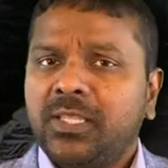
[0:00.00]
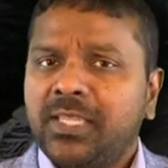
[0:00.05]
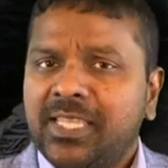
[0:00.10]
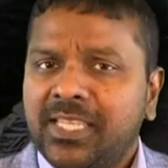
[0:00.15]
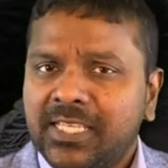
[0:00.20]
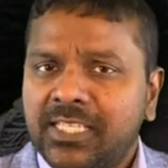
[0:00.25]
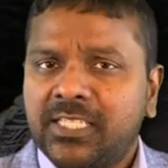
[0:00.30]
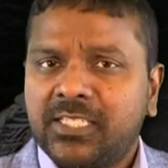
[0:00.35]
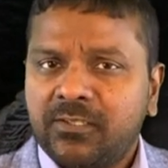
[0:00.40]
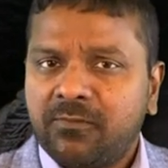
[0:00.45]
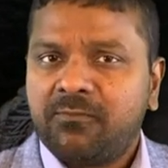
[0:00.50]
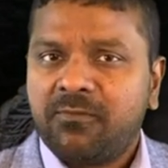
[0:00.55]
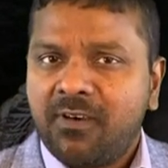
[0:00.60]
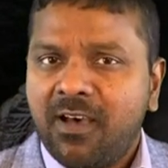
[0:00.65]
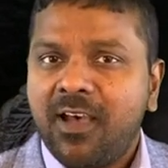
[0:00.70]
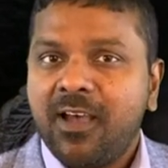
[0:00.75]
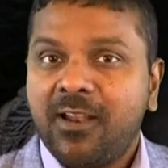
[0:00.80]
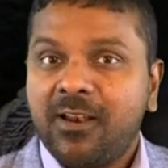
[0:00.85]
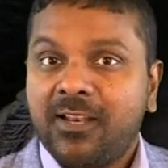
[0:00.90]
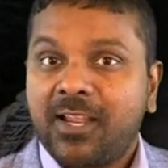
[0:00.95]
this
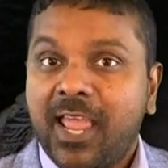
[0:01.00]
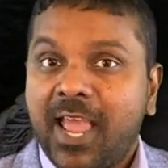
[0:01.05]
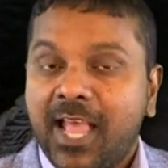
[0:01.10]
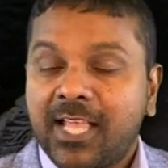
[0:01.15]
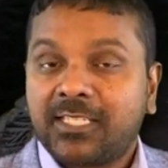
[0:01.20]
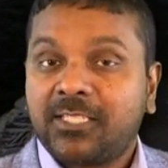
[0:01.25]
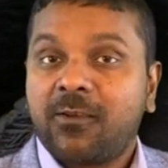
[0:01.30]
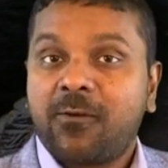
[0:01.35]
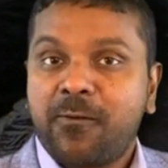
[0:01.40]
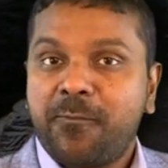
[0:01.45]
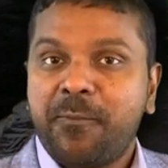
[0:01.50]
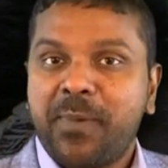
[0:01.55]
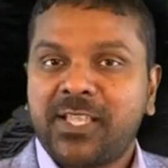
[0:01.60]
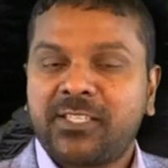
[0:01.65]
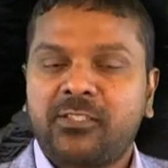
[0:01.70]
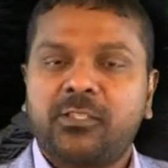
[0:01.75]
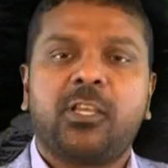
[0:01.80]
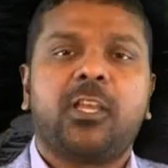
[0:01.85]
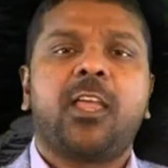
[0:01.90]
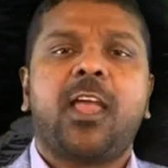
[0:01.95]
world as our
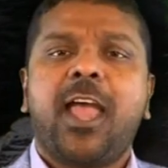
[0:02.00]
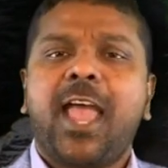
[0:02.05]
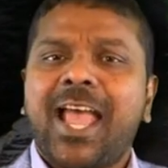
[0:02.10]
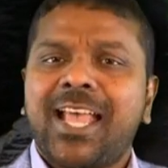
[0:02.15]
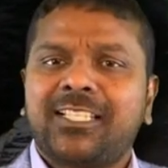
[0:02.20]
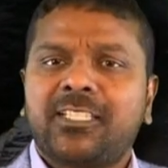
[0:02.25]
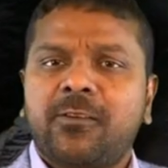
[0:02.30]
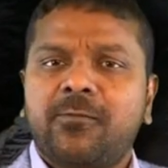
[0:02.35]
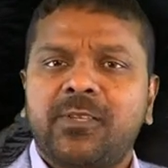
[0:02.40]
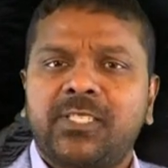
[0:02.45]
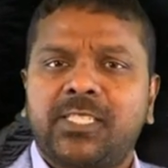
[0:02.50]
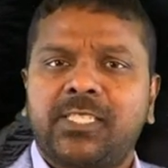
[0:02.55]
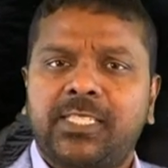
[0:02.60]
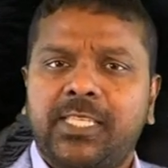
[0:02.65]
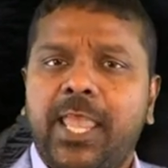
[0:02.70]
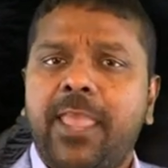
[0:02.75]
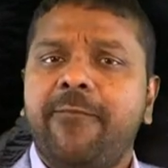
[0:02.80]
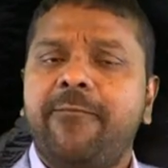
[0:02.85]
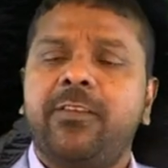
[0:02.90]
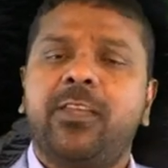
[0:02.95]
Messiah, as our
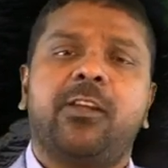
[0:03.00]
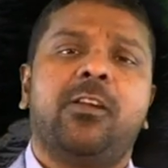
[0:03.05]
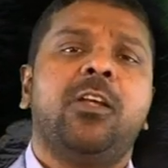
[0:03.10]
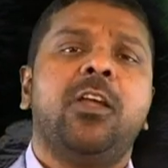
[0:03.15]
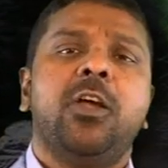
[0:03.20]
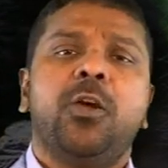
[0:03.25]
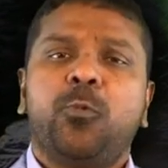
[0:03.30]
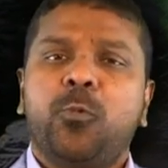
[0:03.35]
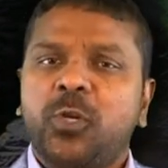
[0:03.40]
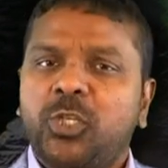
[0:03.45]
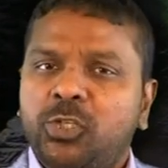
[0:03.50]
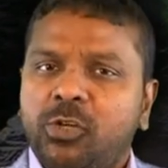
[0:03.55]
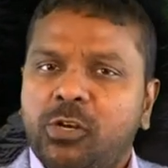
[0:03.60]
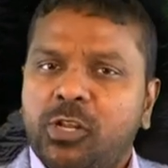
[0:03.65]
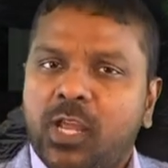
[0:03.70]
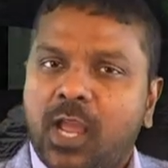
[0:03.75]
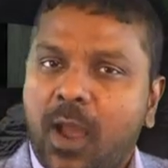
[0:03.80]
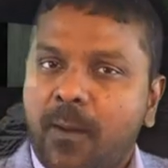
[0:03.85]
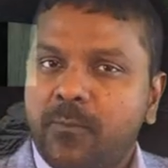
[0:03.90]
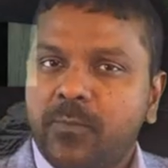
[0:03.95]
Savior. We should
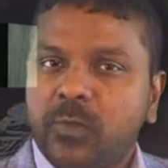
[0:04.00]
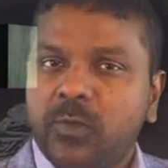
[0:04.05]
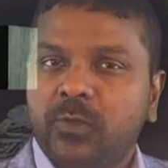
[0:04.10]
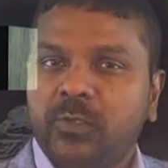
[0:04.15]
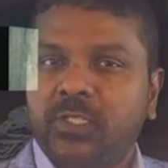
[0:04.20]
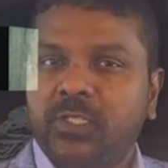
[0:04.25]
come to